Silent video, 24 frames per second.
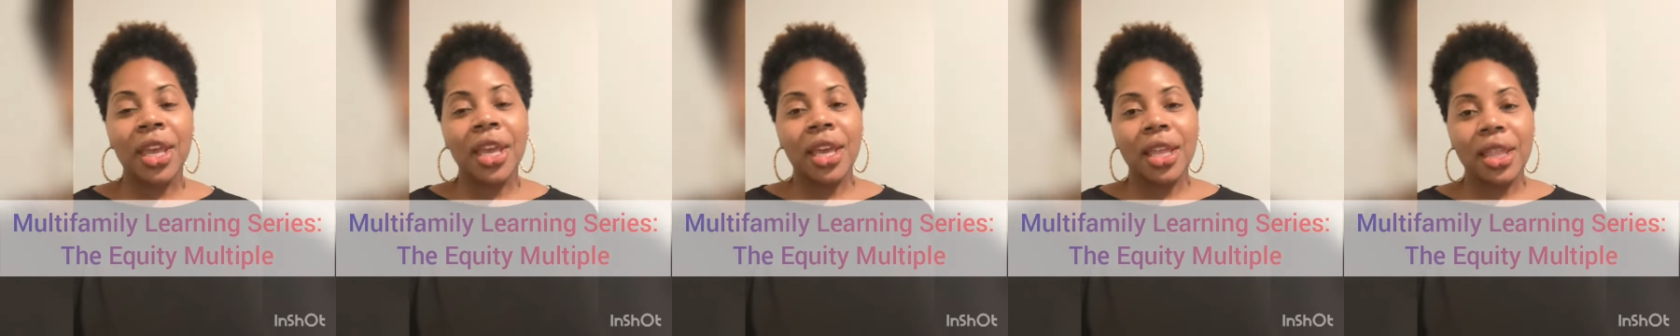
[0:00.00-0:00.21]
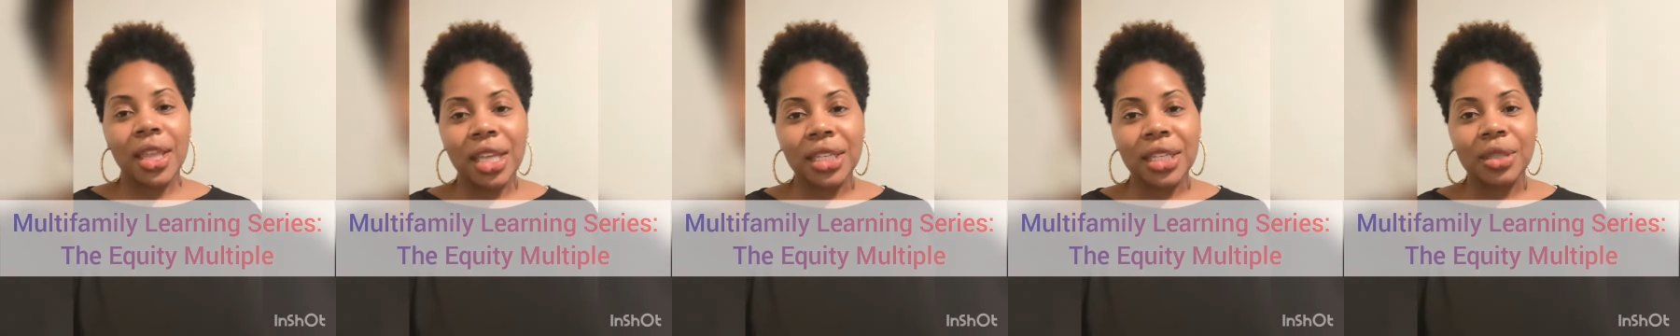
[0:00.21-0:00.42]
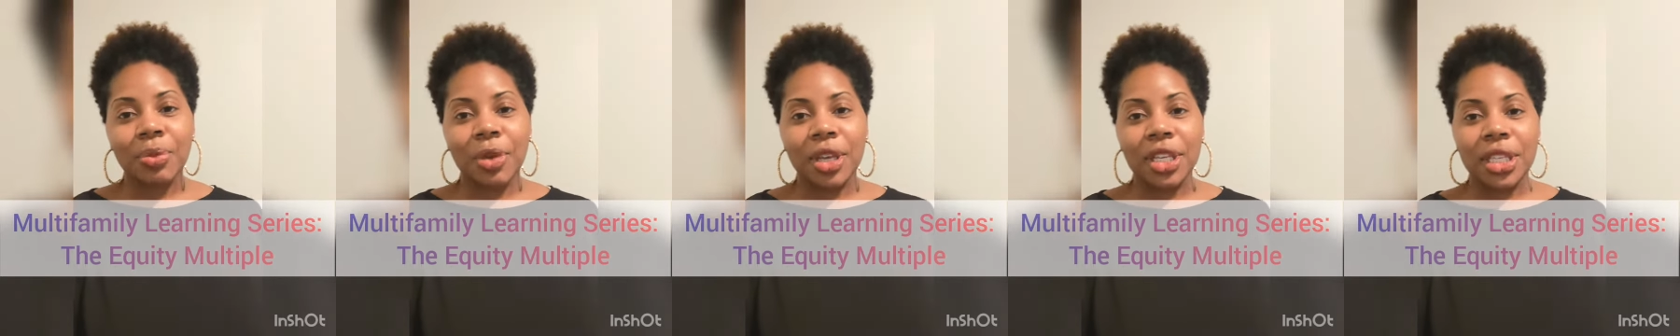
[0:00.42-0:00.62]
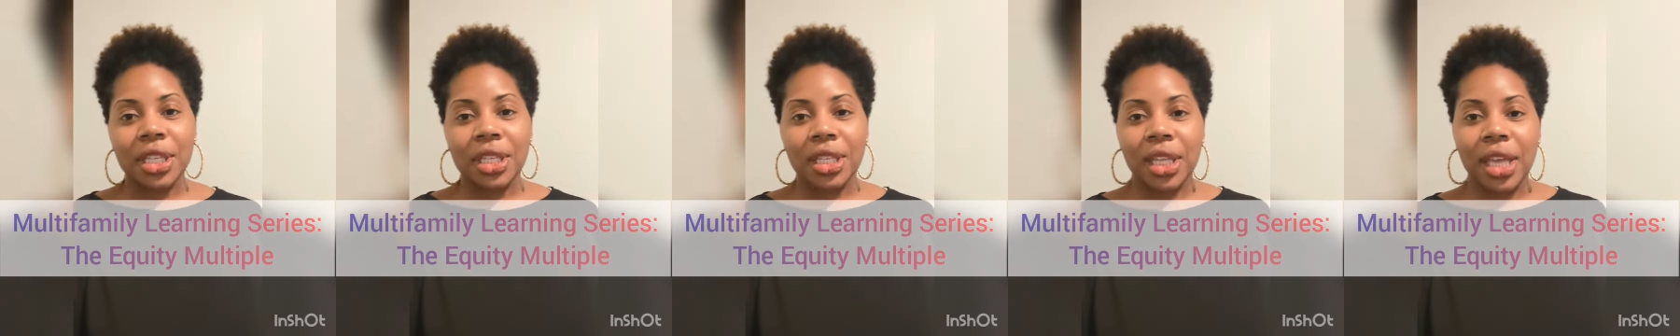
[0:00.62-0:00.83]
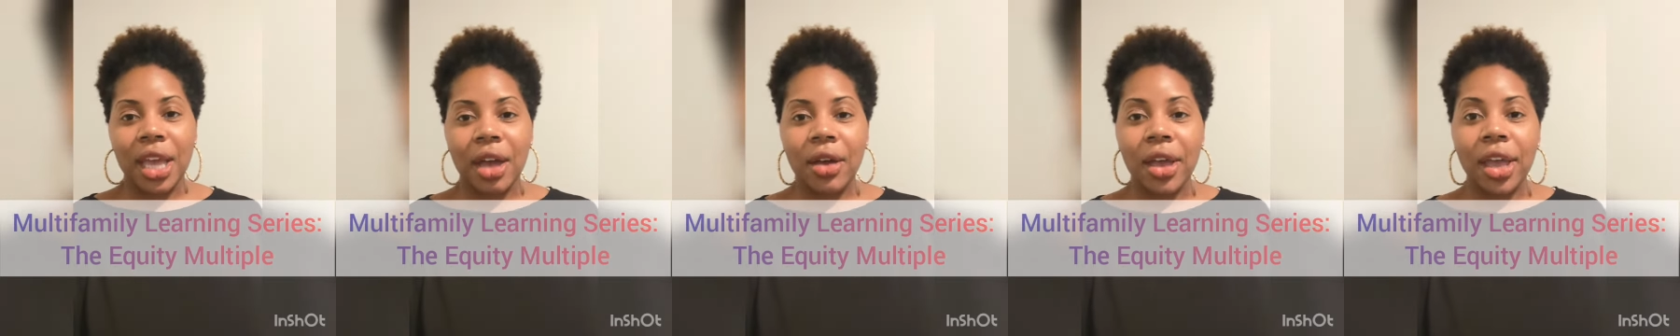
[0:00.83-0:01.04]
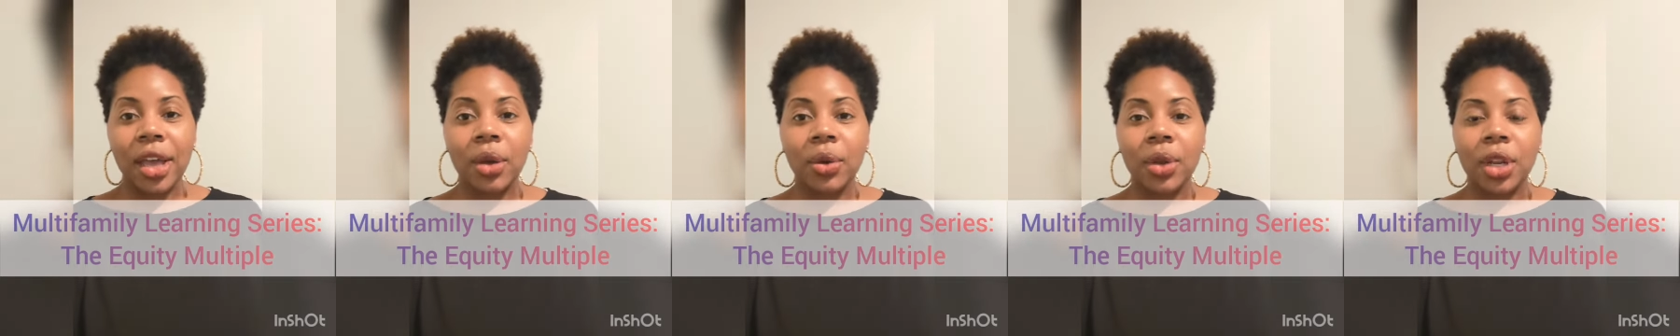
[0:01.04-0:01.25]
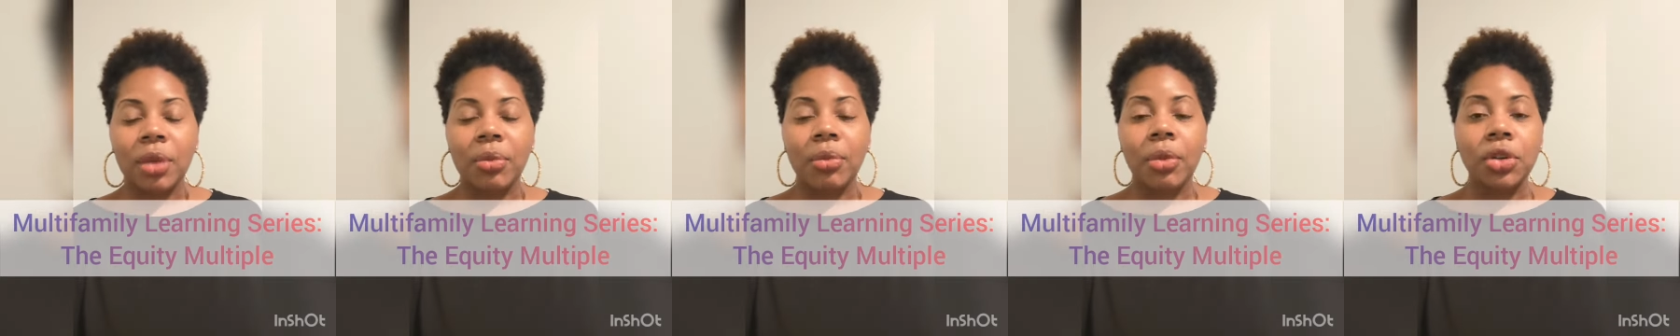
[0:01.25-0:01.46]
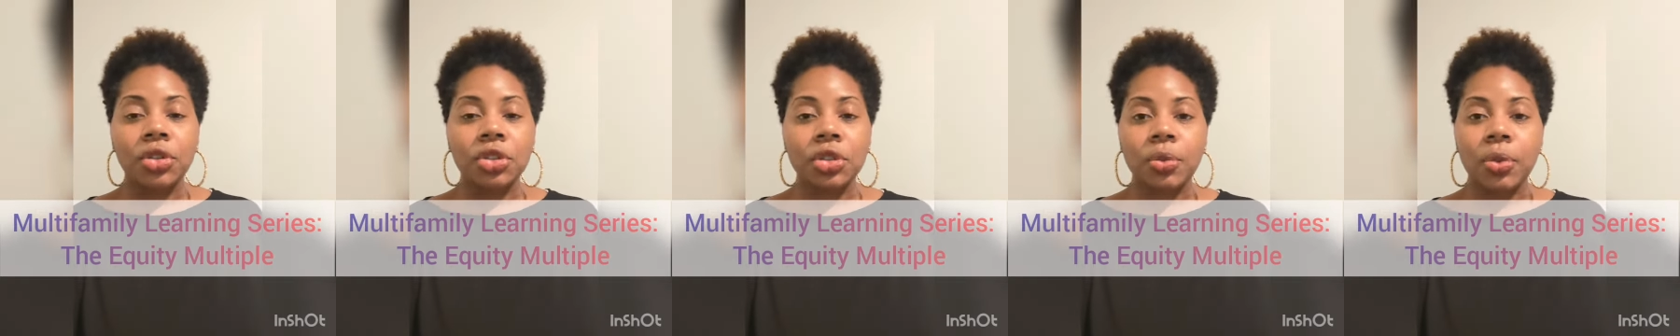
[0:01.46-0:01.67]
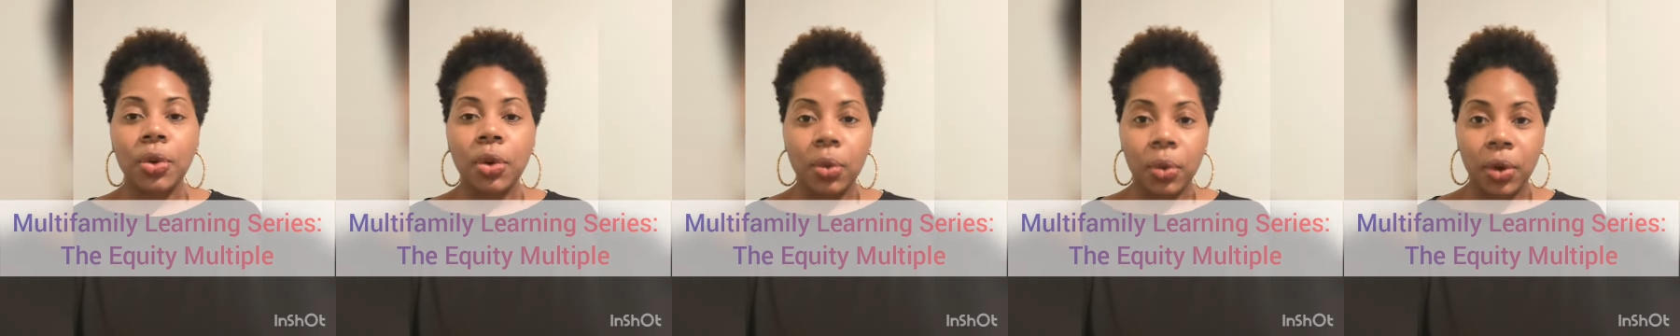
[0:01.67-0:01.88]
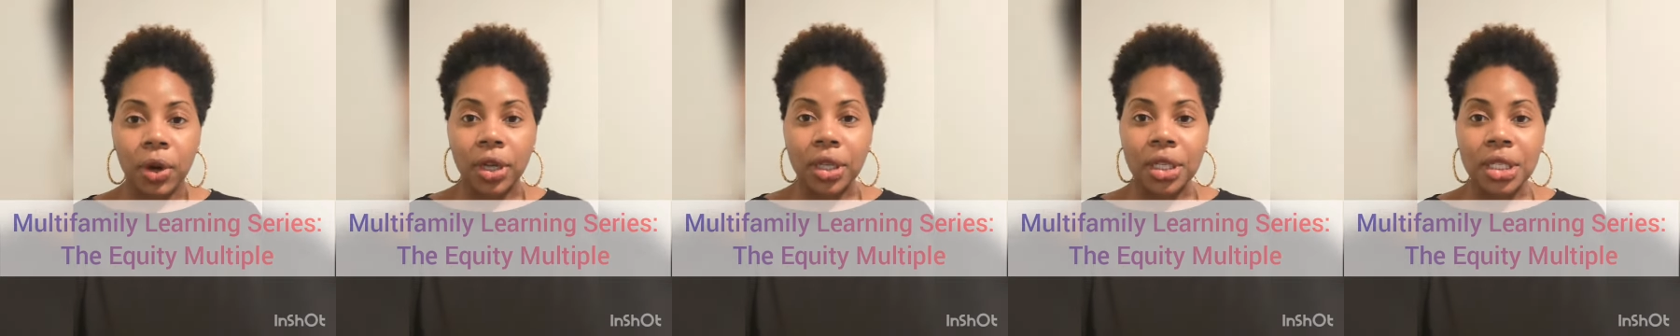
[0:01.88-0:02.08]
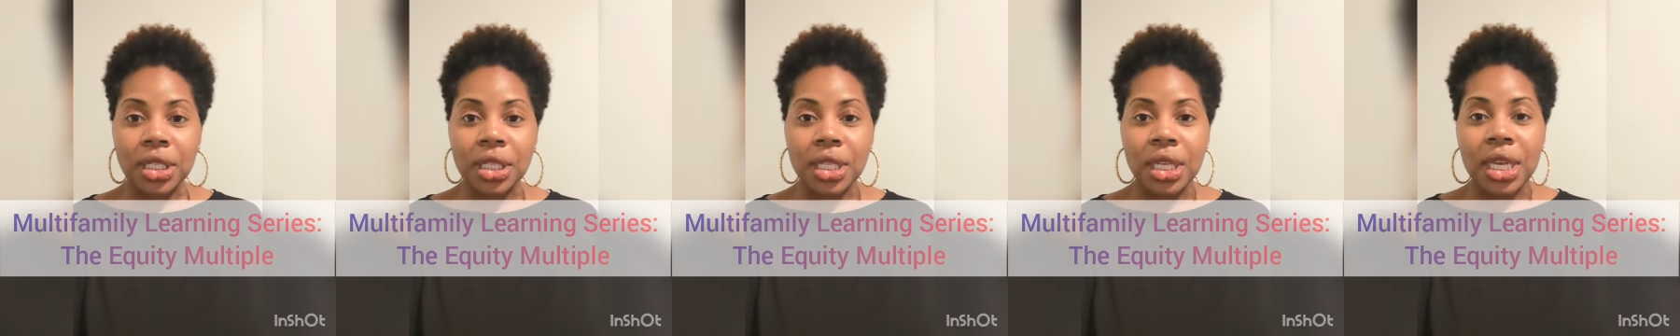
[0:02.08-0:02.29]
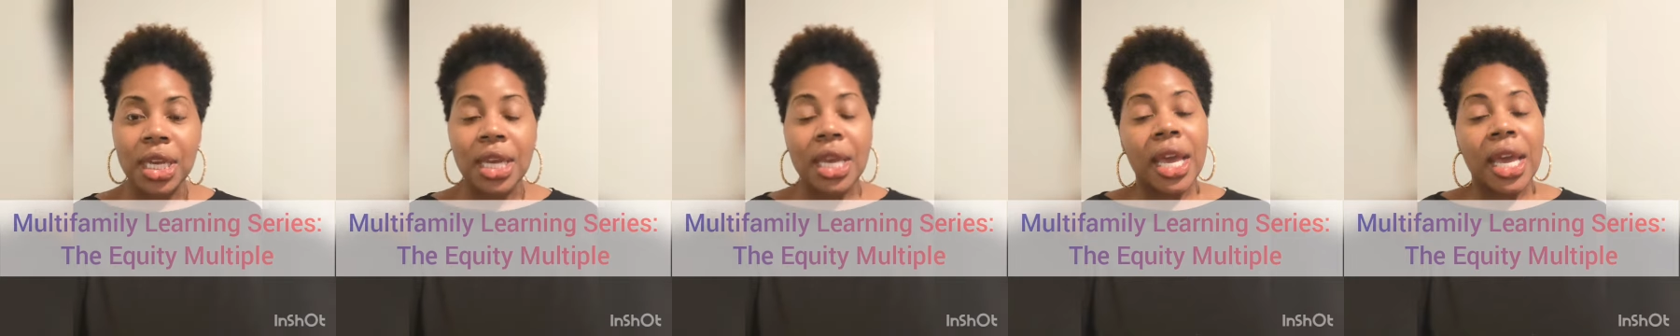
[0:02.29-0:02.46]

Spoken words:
And that's basically how equity multiple works.